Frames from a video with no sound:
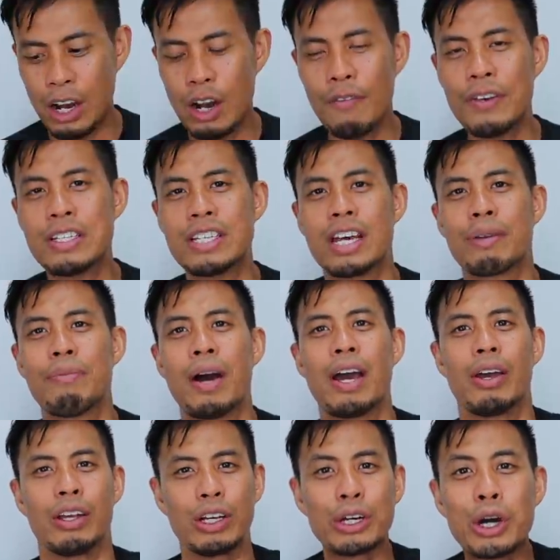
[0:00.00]
don't know if it's like
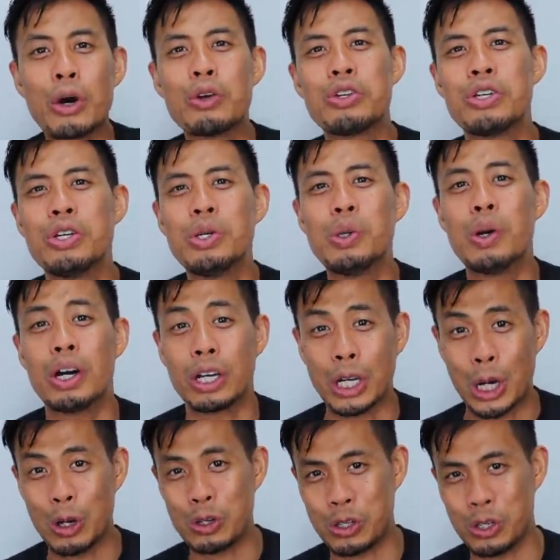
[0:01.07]
my go-to
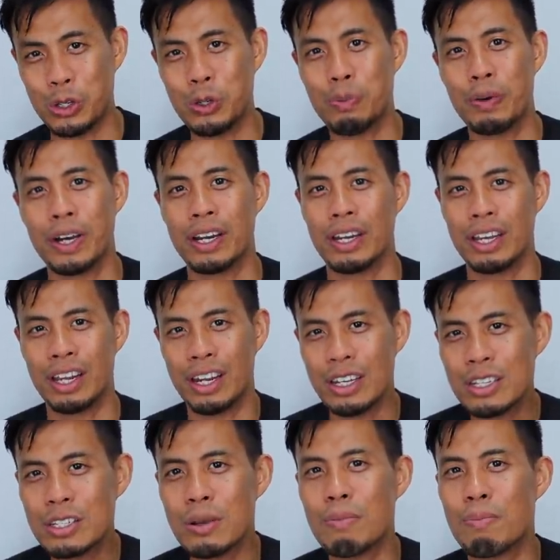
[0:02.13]
go-to, but it
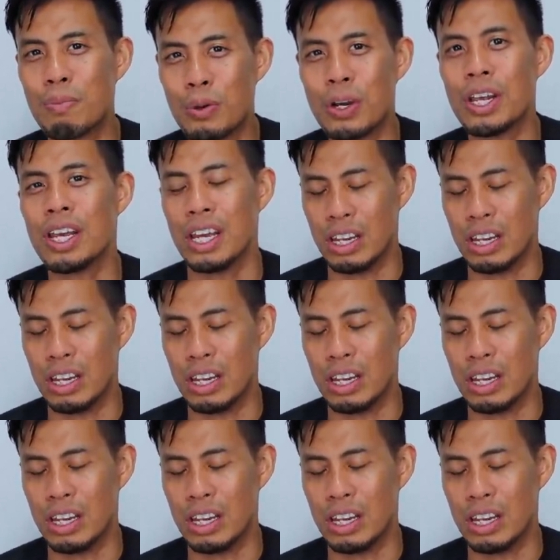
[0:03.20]
is pretty